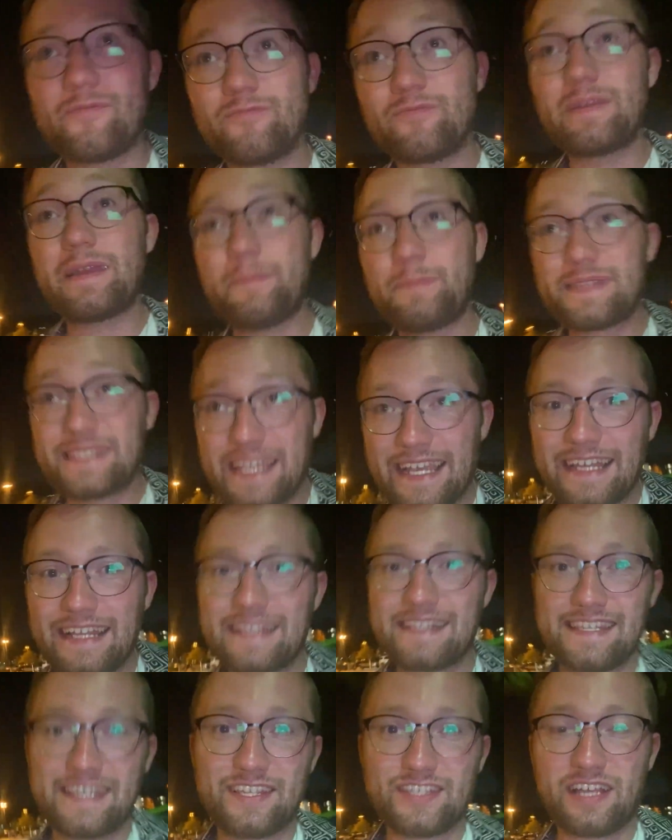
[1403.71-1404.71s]
In particular,
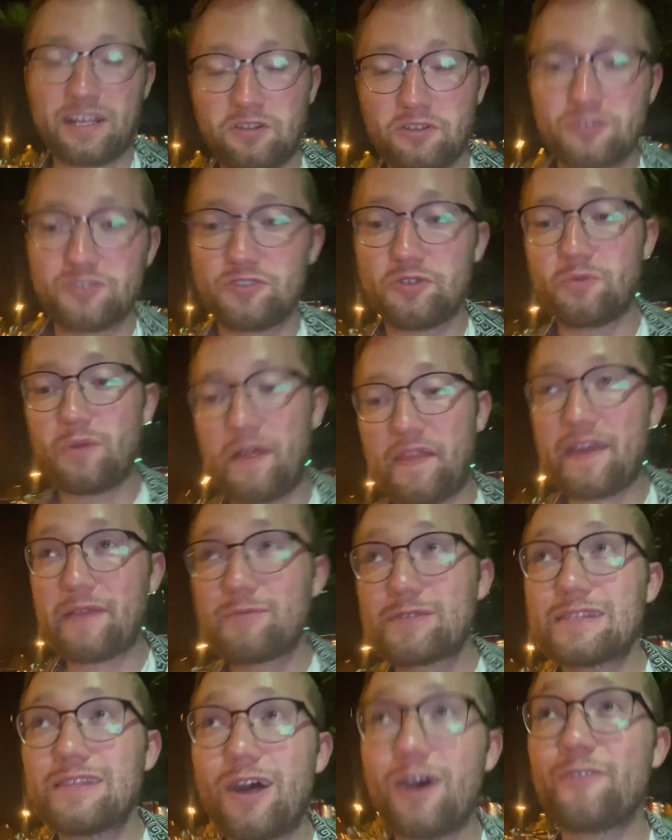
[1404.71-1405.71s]
seeing Jack and Sean, like they
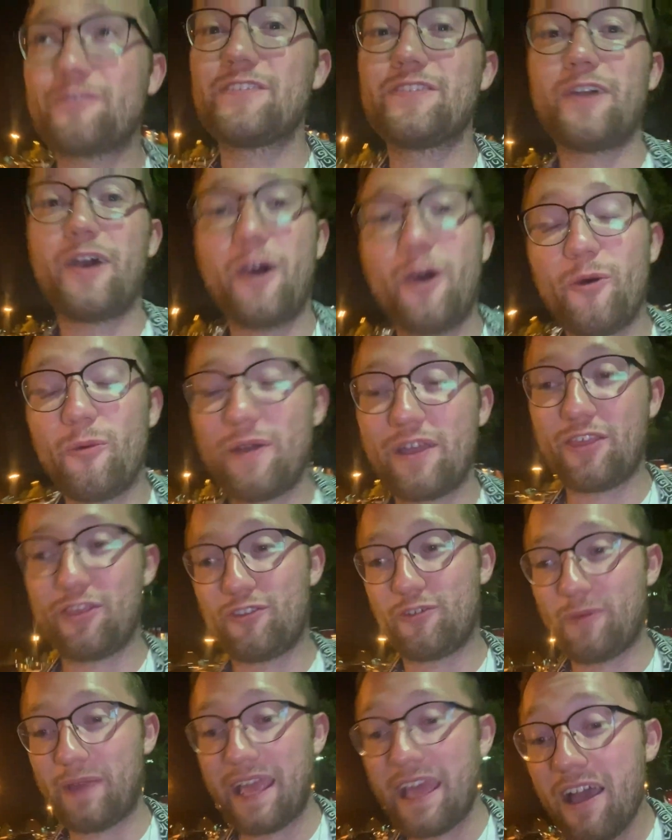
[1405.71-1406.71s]
was laughing the whole way
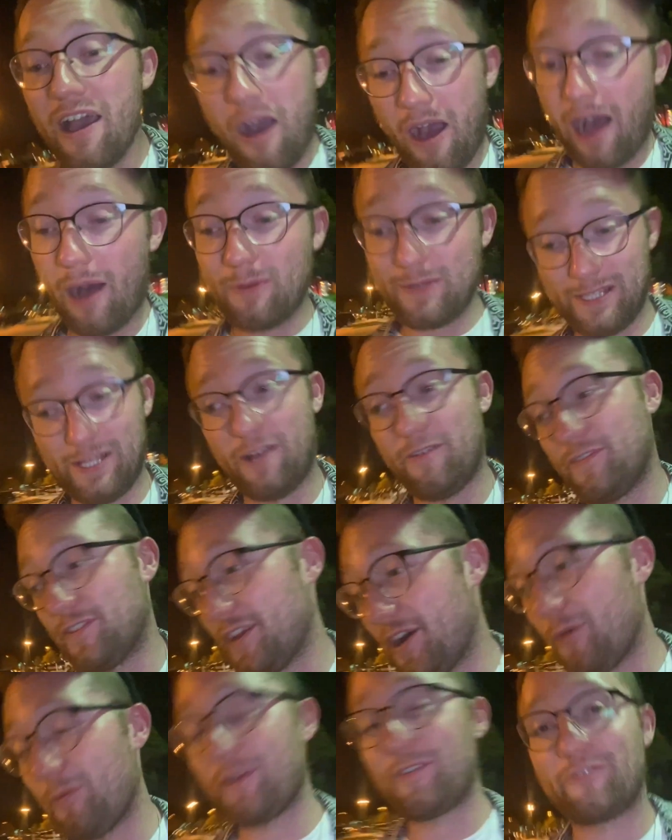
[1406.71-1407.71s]
through it. I was laughing the
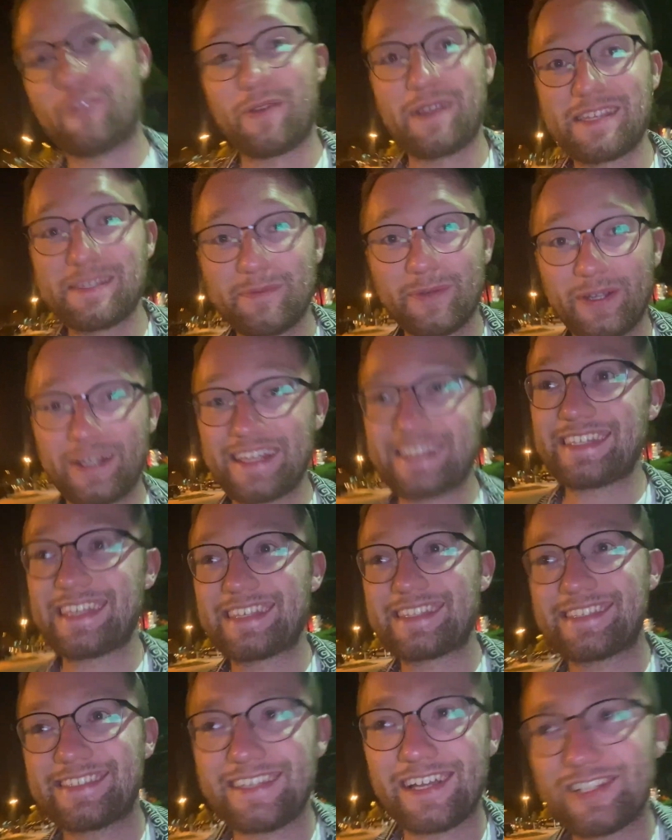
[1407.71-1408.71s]
whole way through it. To be honest, it's
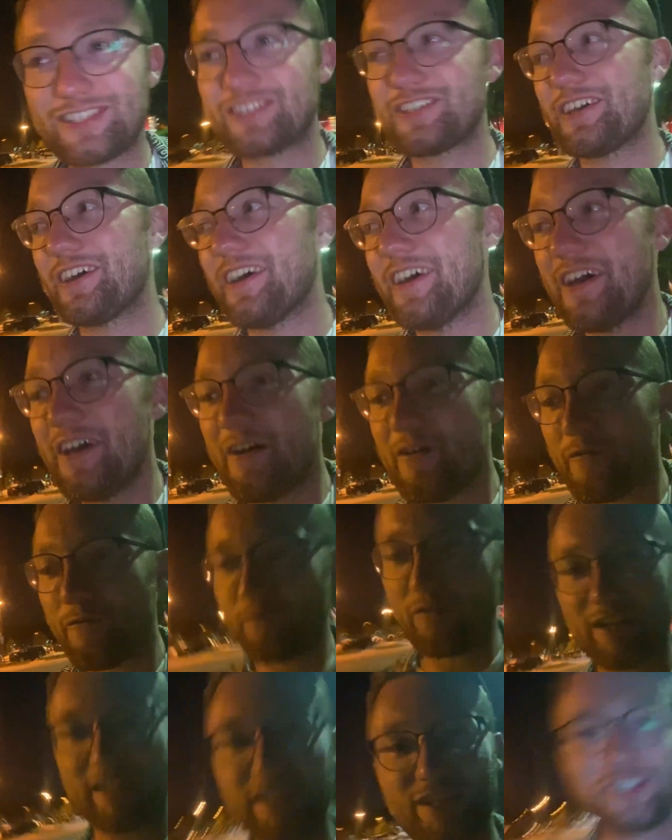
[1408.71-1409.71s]
such a
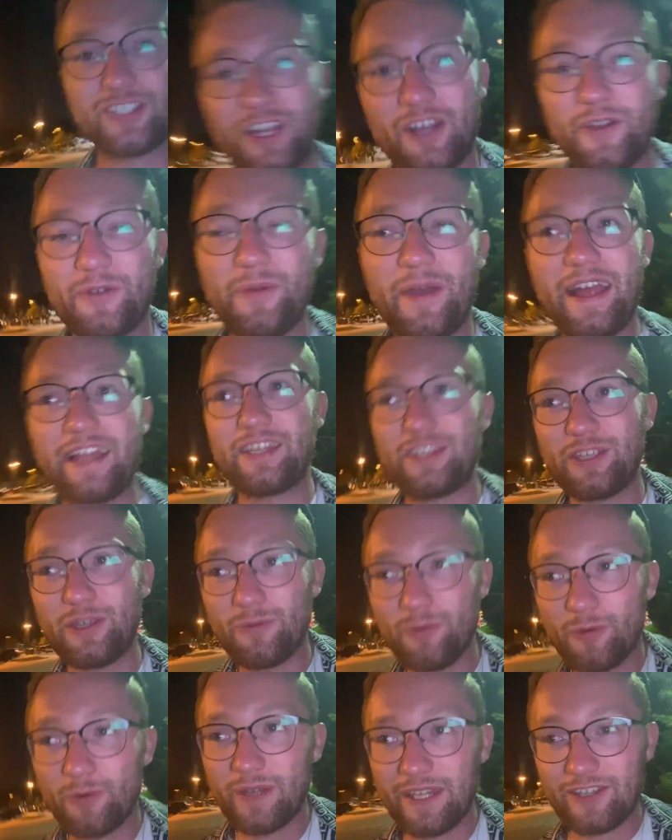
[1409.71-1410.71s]
funny show, and you
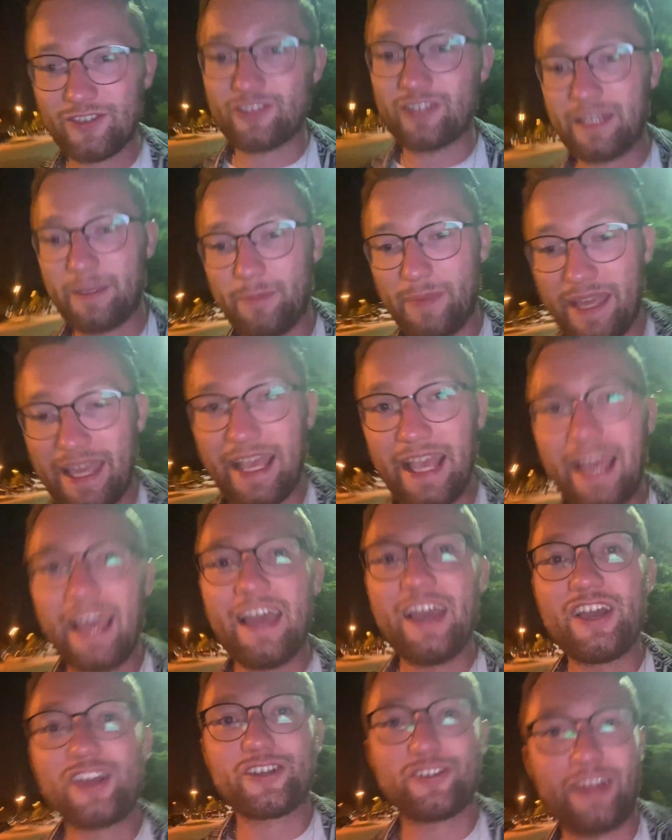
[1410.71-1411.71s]
will literally be
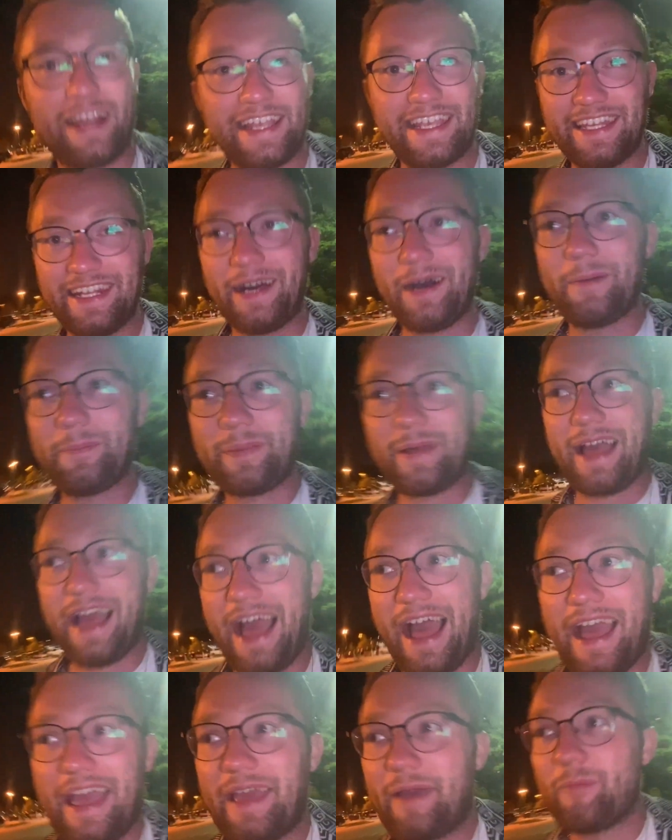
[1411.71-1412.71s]
cracking up
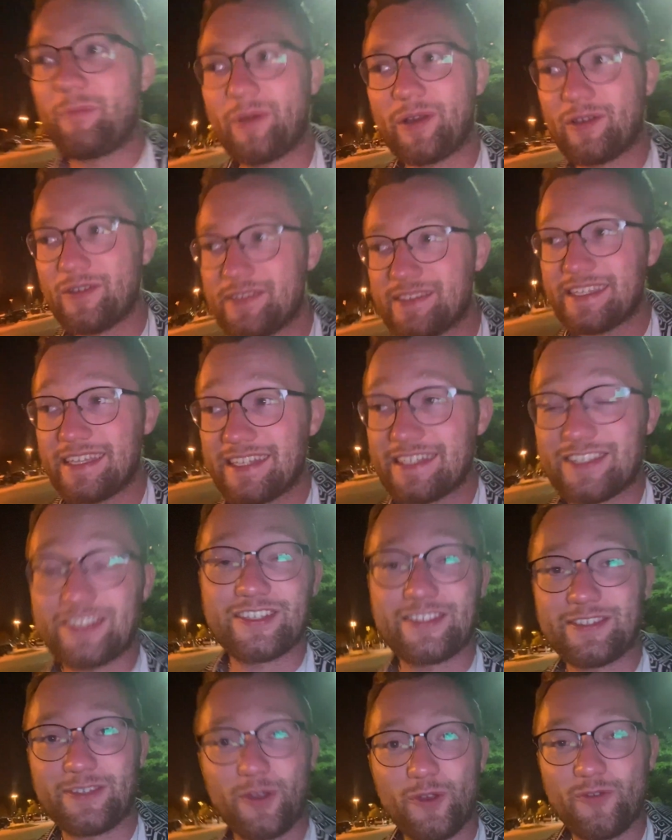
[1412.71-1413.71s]
at it because it's
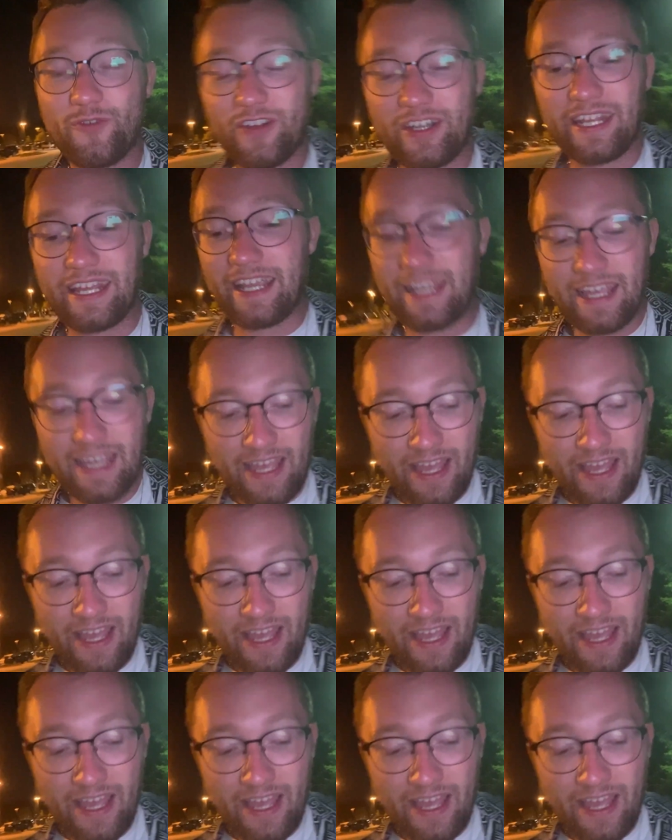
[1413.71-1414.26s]
just so funny.